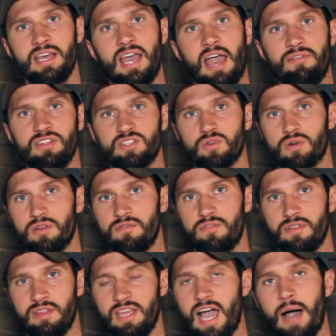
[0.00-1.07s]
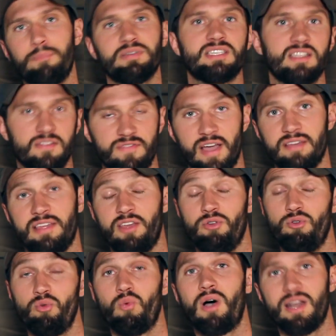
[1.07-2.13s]
having sort of the opposite effect that
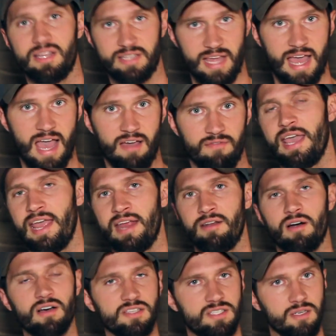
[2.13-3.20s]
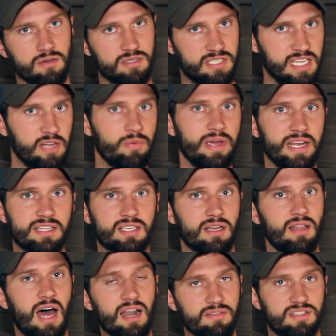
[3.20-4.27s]
you'd want it to have. And also seaweeds, a
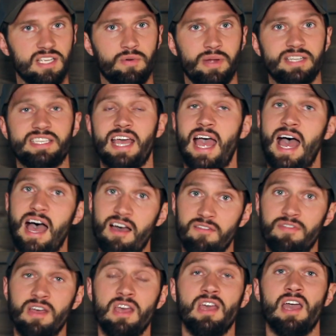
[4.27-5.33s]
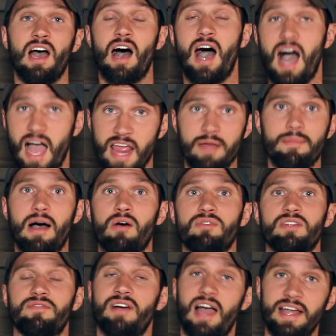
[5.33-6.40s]
lot of seaweeds have a high amount
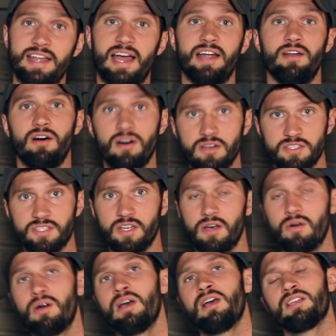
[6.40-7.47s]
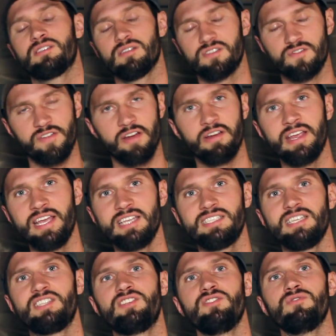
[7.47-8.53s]
of iodine also, so it's very
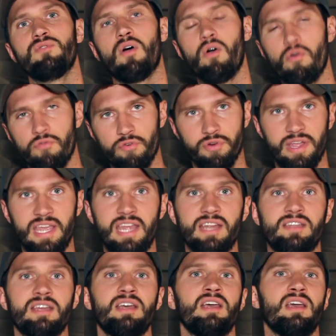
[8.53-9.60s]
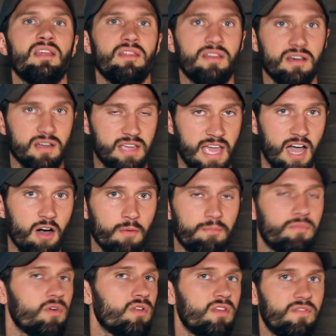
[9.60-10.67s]
easy to overeat the
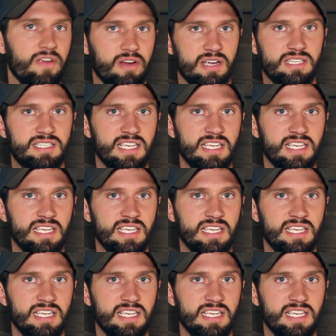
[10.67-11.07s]
kelp or the various